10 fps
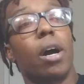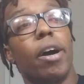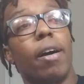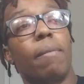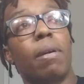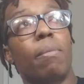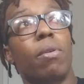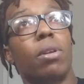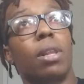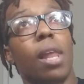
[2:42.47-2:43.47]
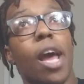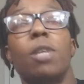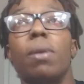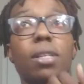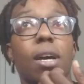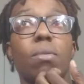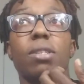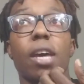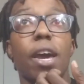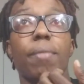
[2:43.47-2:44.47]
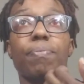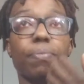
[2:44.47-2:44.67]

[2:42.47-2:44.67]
I remember the last place I was at,